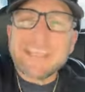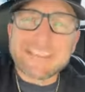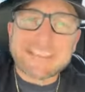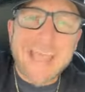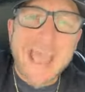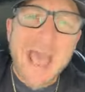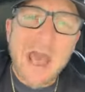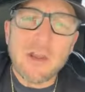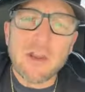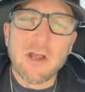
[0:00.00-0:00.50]
get
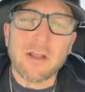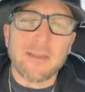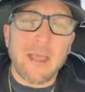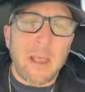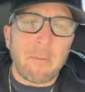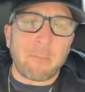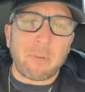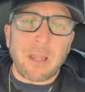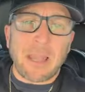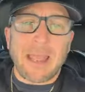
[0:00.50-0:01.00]
down on
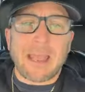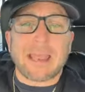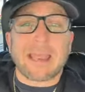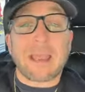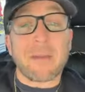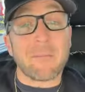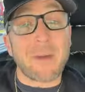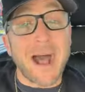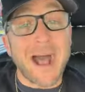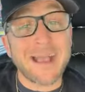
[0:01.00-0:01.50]
that play.
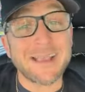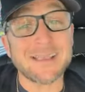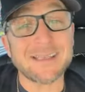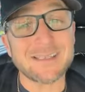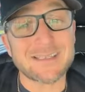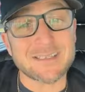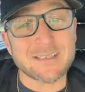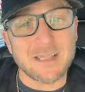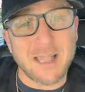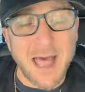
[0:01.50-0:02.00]
Am I
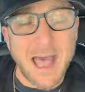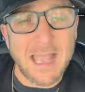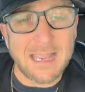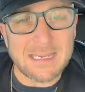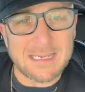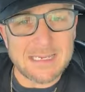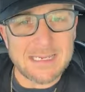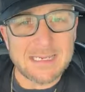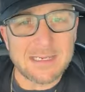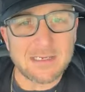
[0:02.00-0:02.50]

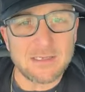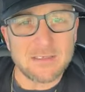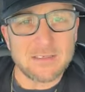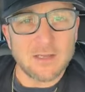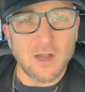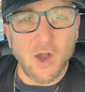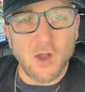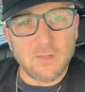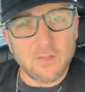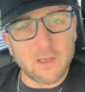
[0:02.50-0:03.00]
sliding
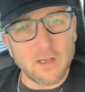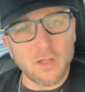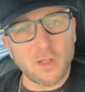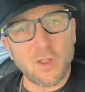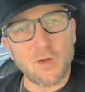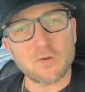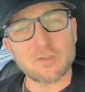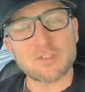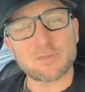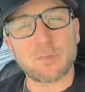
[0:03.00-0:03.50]
on the
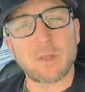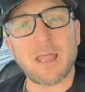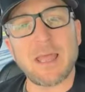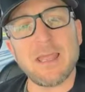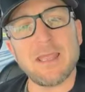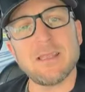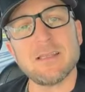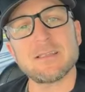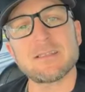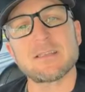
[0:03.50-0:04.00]
close
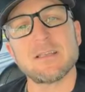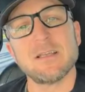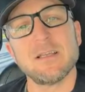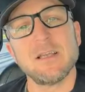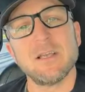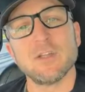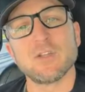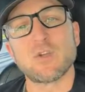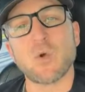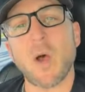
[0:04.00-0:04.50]
plays?
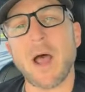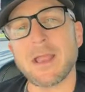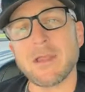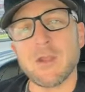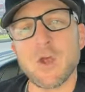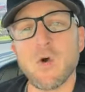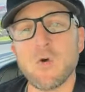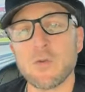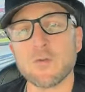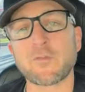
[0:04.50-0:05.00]
Do I
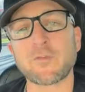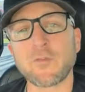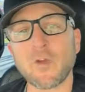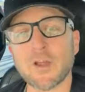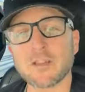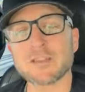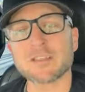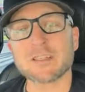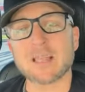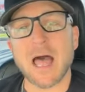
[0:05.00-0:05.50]
know to
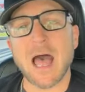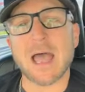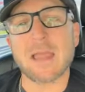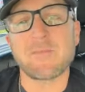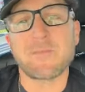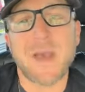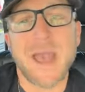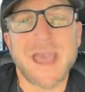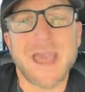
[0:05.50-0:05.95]
front slide,